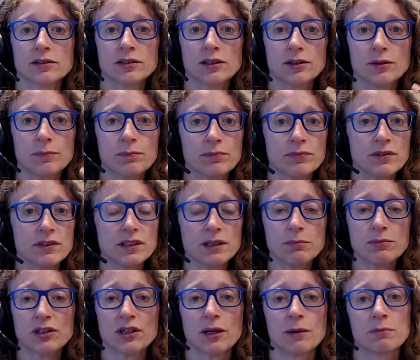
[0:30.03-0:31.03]
So
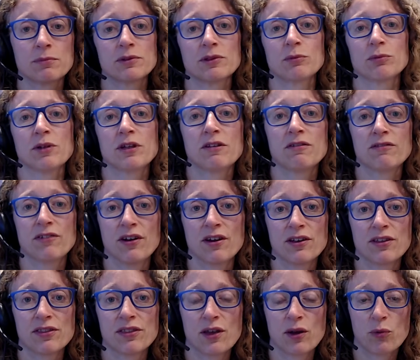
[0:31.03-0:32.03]
sometimes we
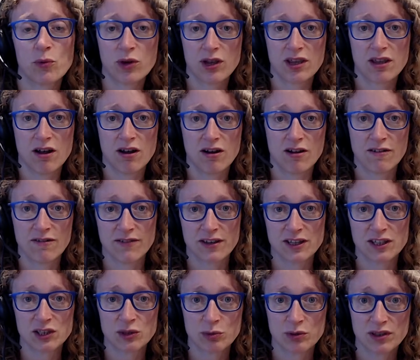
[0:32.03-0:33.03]
find that we are
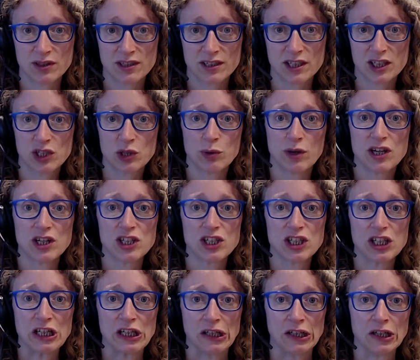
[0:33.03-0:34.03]
faced with
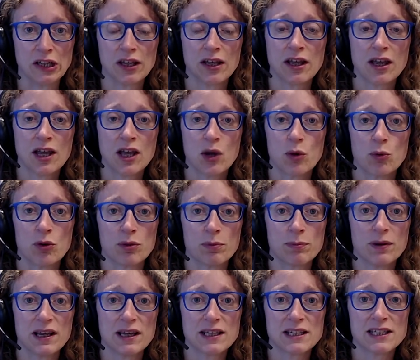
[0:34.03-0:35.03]
situation, with
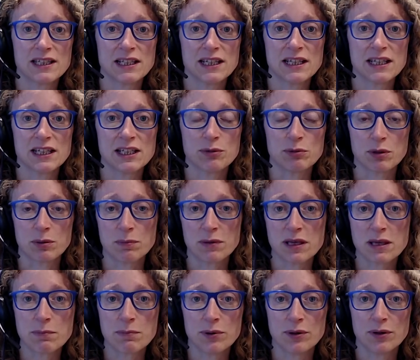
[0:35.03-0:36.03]
places, with
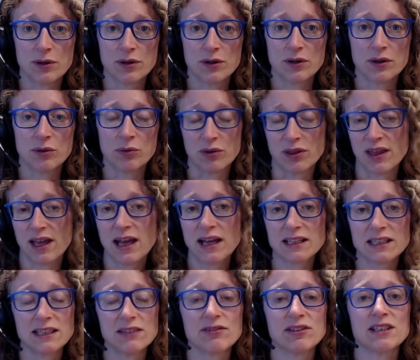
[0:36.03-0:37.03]
people, with
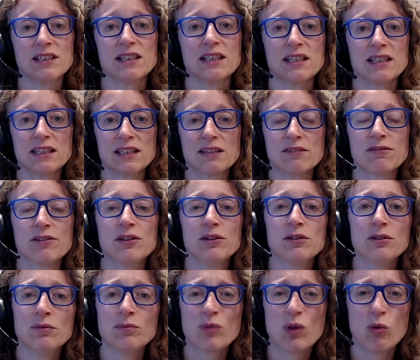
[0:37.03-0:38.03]
activities that
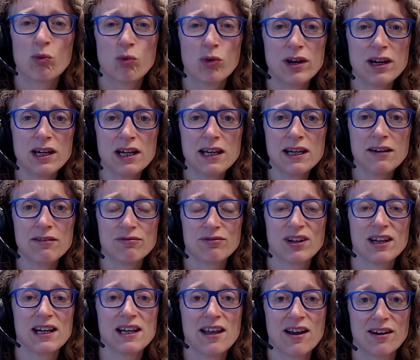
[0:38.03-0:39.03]
feel really,
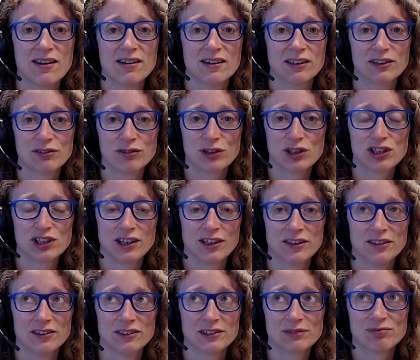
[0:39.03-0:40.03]
really hard for a
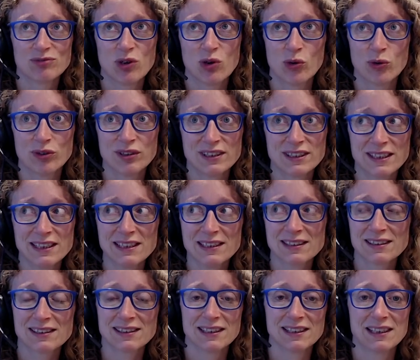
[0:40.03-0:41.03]
child, or indeed
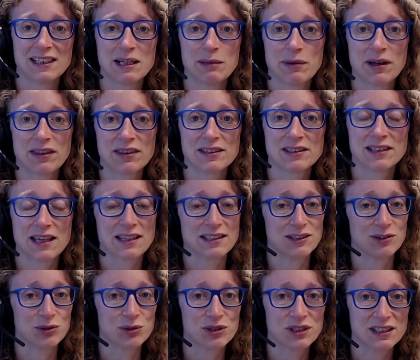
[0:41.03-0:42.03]
thinking about this as an
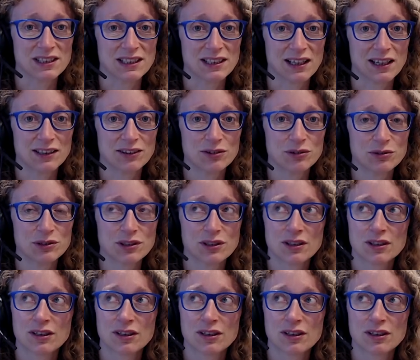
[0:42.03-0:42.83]
autistic adult.